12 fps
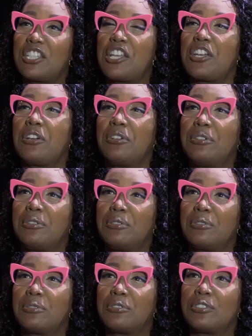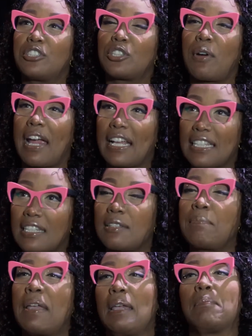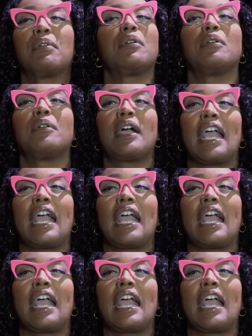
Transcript: to trans people